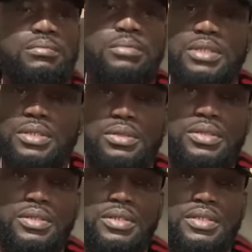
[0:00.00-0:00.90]
I don't
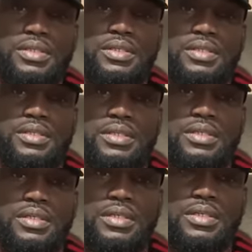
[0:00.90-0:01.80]
know.
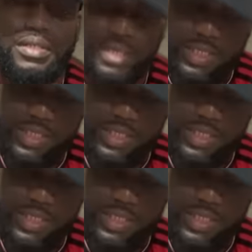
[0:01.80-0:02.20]
Yeah,